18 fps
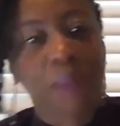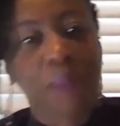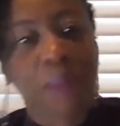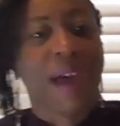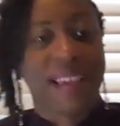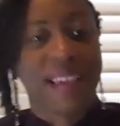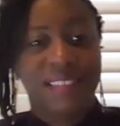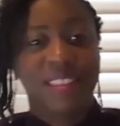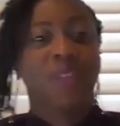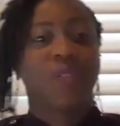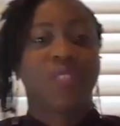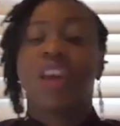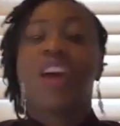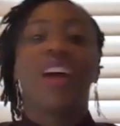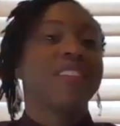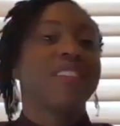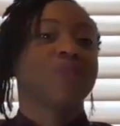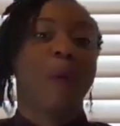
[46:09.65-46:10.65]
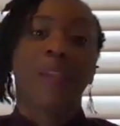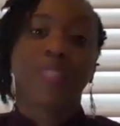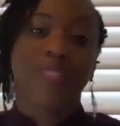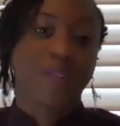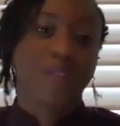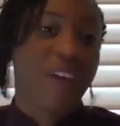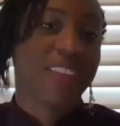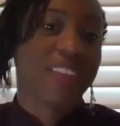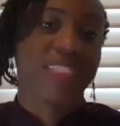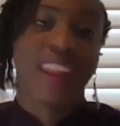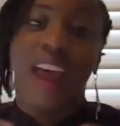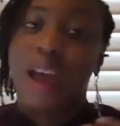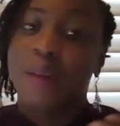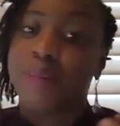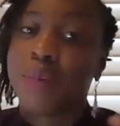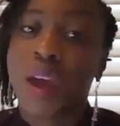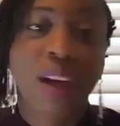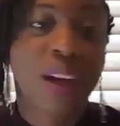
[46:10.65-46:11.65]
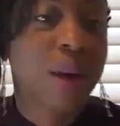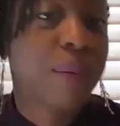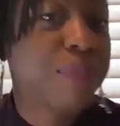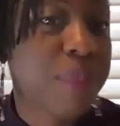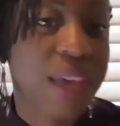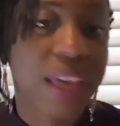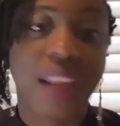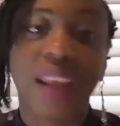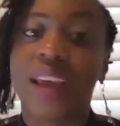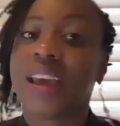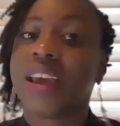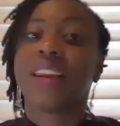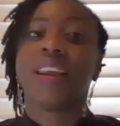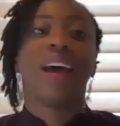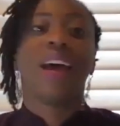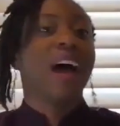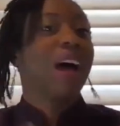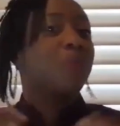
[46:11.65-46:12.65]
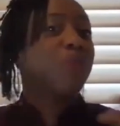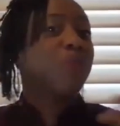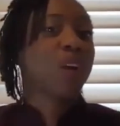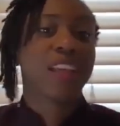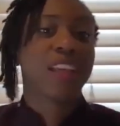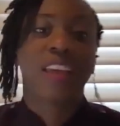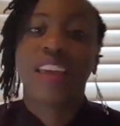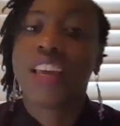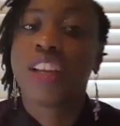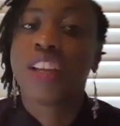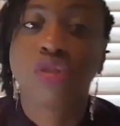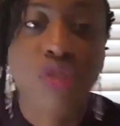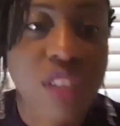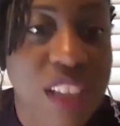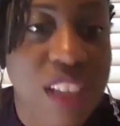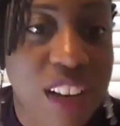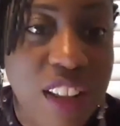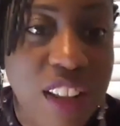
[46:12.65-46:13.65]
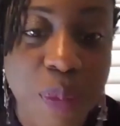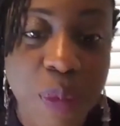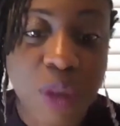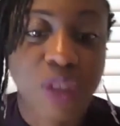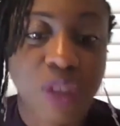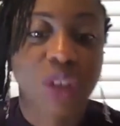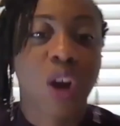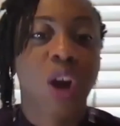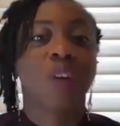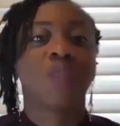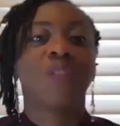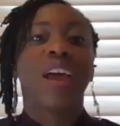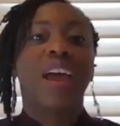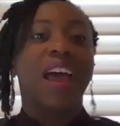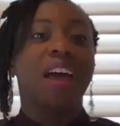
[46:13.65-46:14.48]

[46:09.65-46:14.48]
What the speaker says: myself, despite the fact that I'm committed, I'm really interested in the preserve.